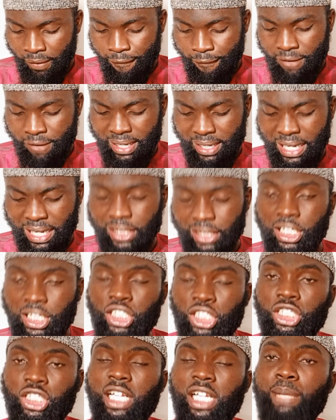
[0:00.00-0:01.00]
Fala
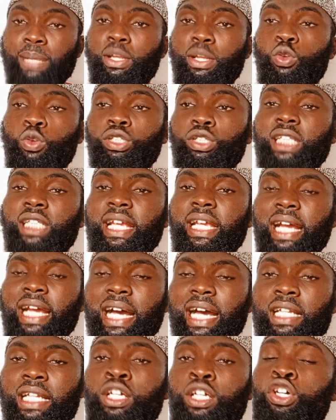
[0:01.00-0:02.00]
tashtari minhu
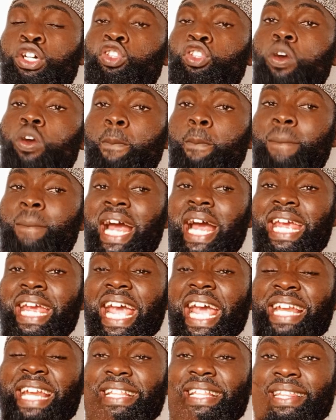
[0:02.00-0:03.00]
shay'an. Don't buy
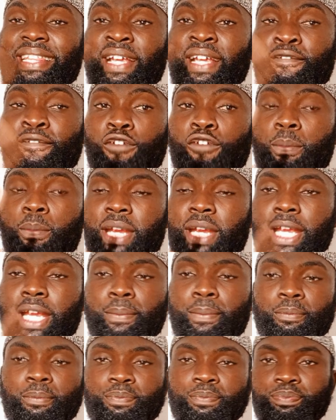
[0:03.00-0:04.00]
anything from
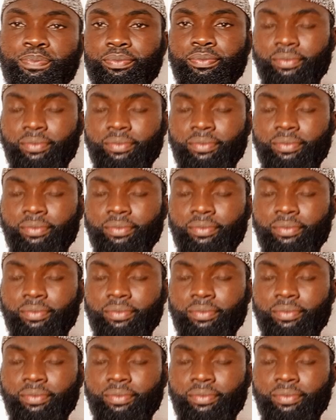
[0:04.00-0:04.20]
him.